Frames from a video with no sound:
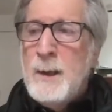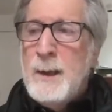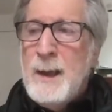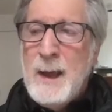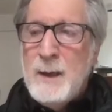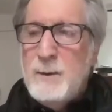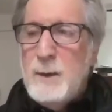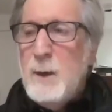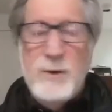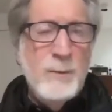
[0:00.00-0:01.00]

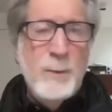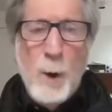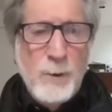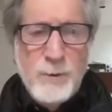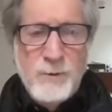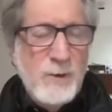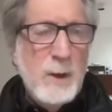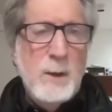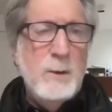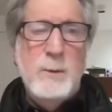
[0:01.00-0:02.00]
And he's a MacArthur
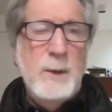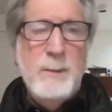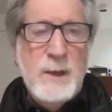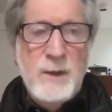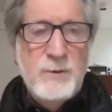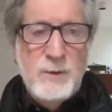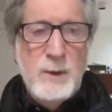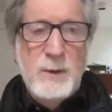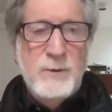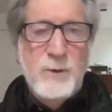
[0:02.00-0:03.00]
Fellow. I mean, he's
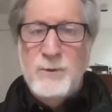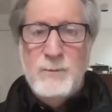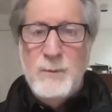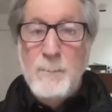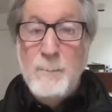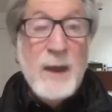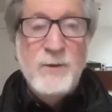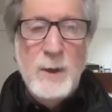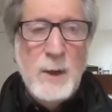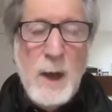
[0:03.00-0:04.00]
just
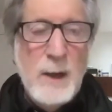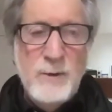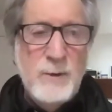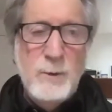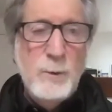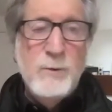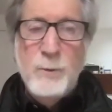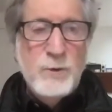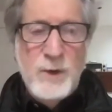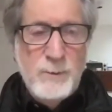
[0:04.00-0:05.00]
amazing guy. He's a
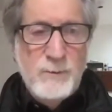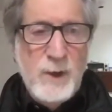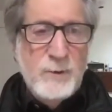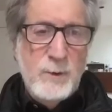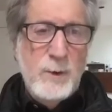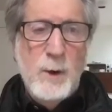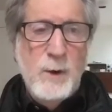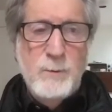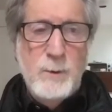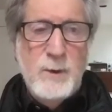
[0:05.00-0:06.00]
university professor at
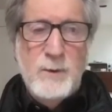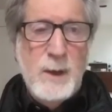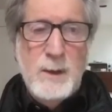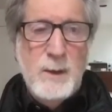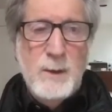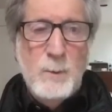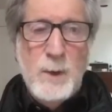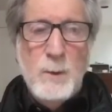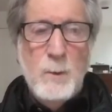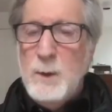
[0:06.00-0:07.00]
Harvard. It's like,
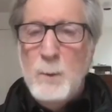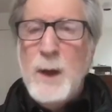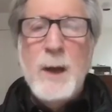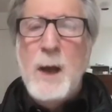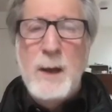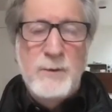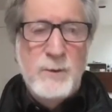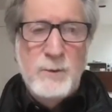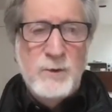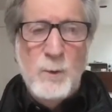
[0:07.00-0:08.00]
what a guy. He's
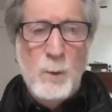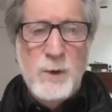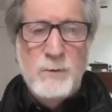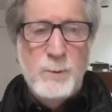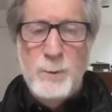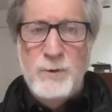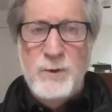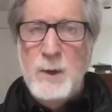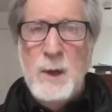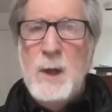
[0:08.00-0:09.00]
just a wonderful
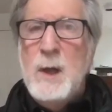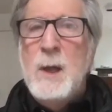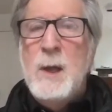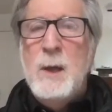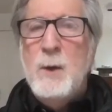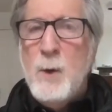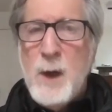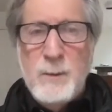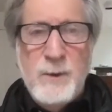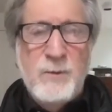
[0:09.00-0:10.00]
person,
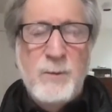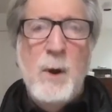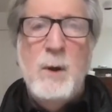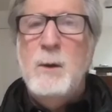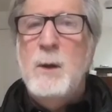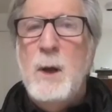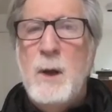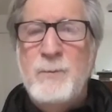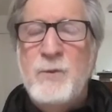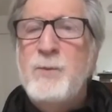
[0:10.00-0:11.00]
incredibly smart,
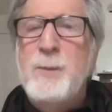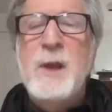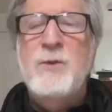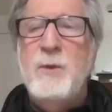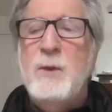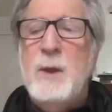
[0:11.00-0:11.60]
speaks